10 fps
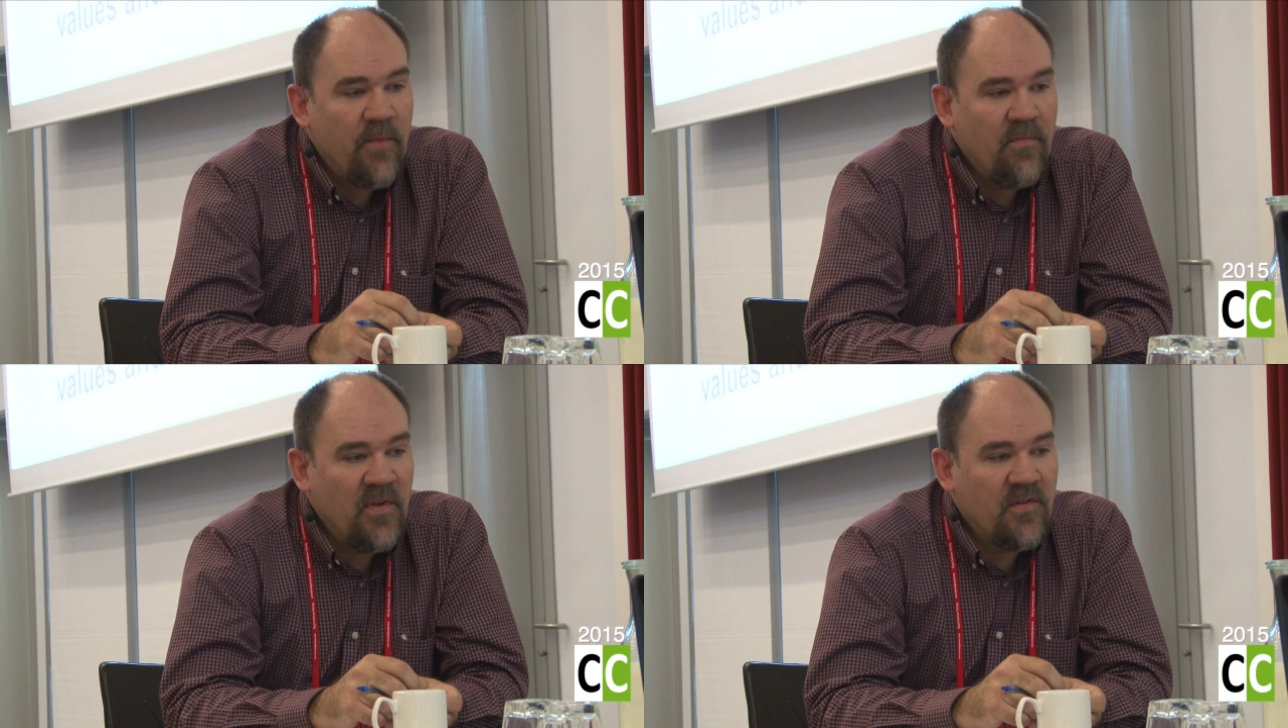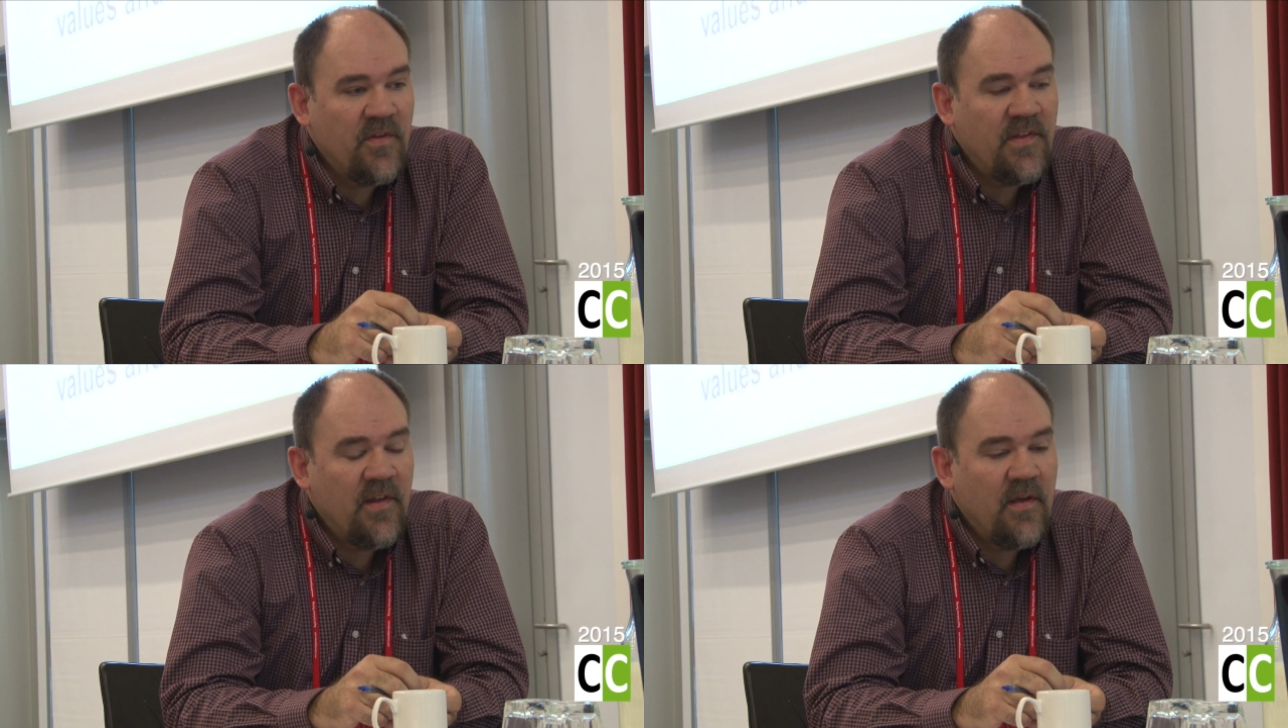Okay. So
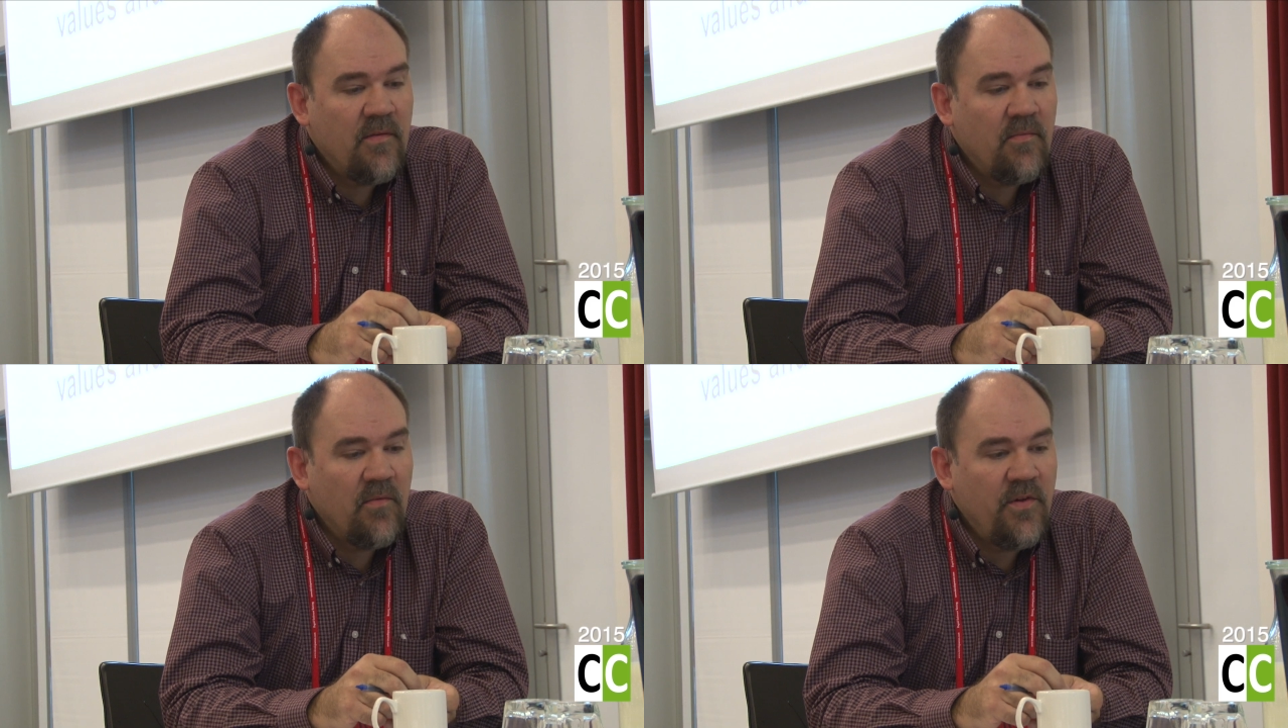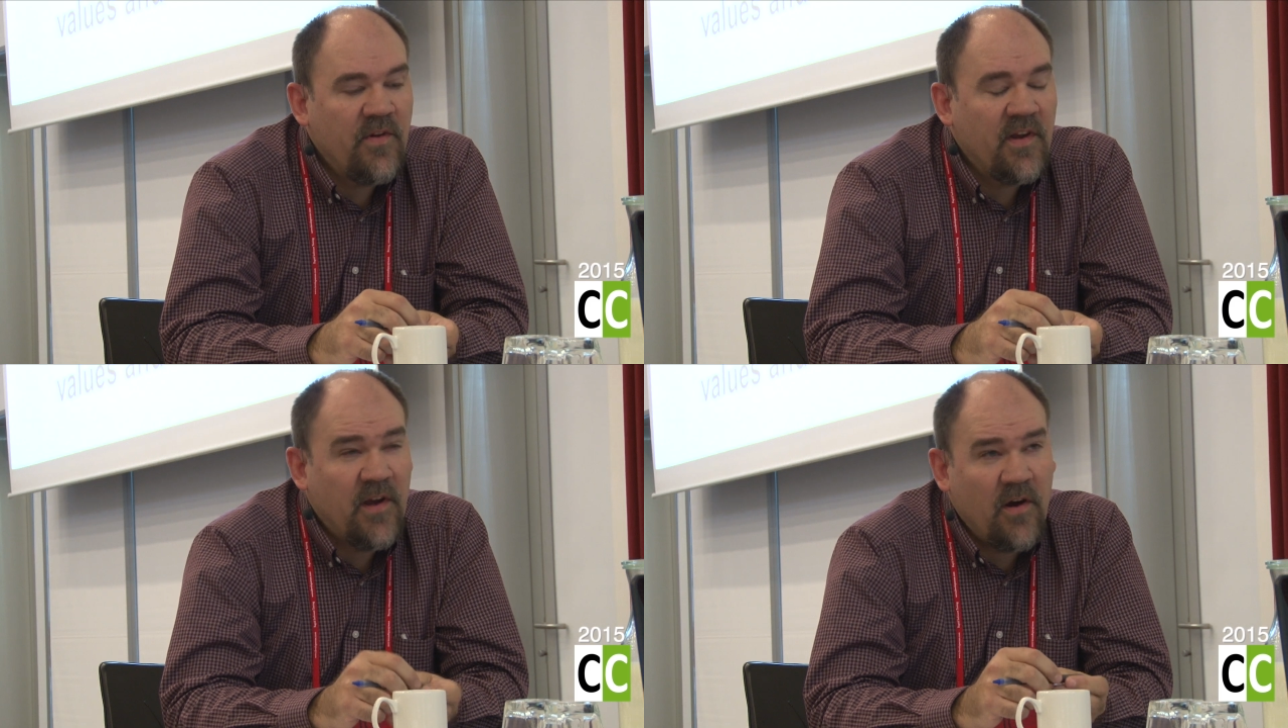is it would you
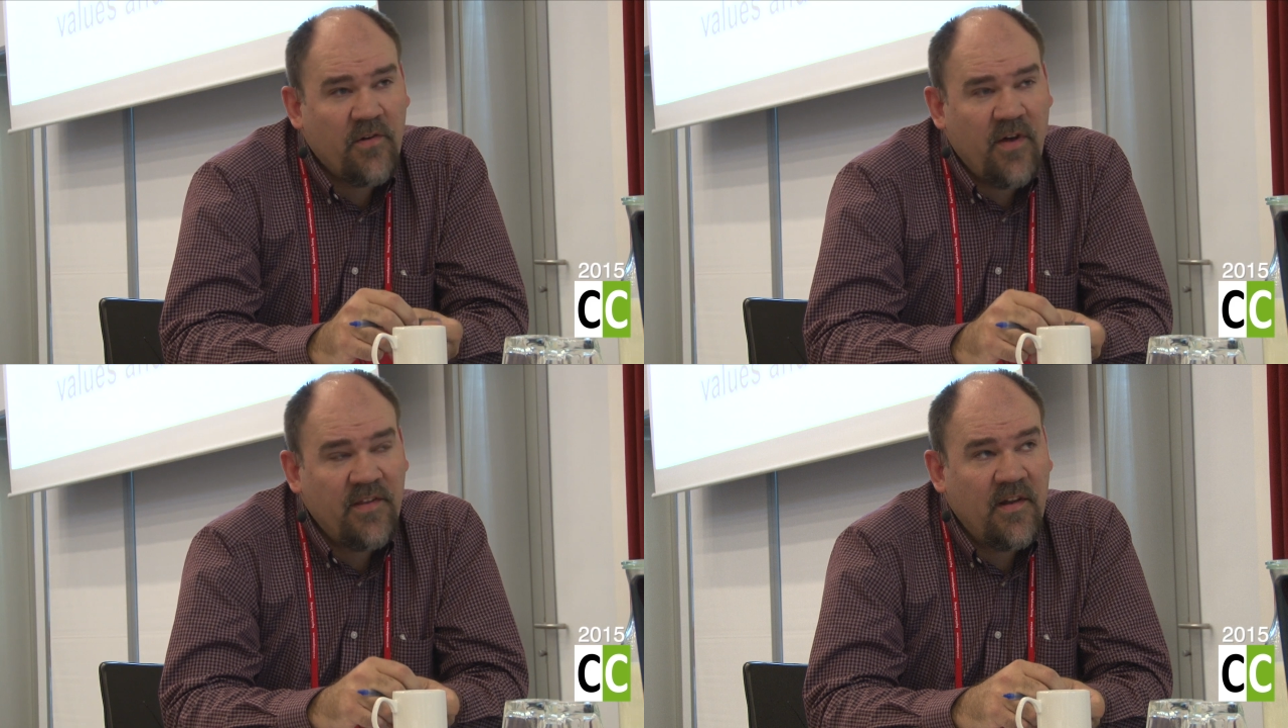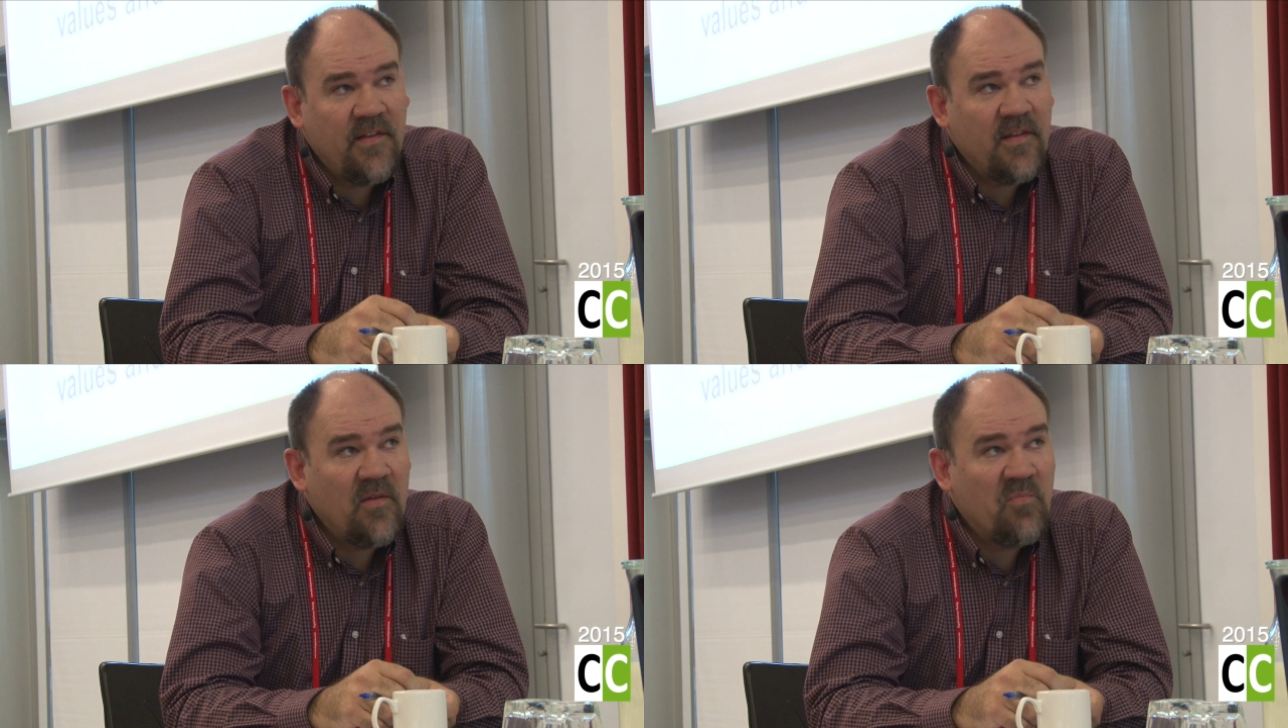characterize it
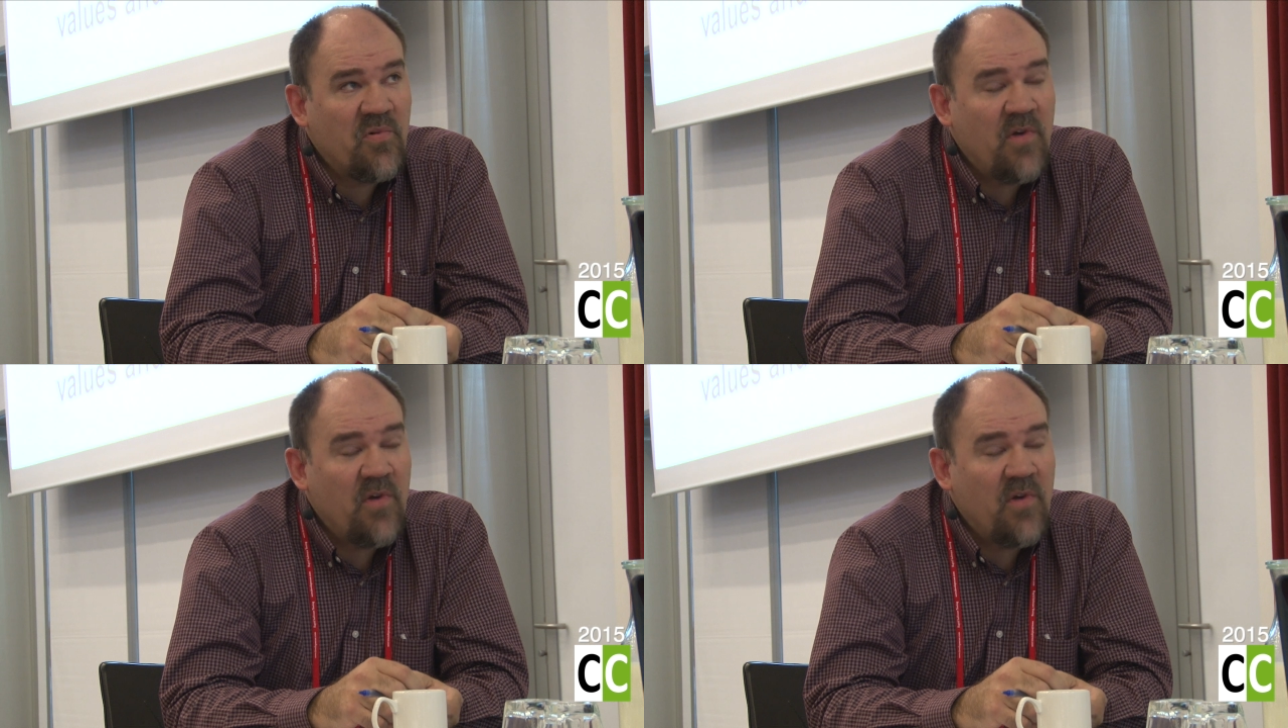as a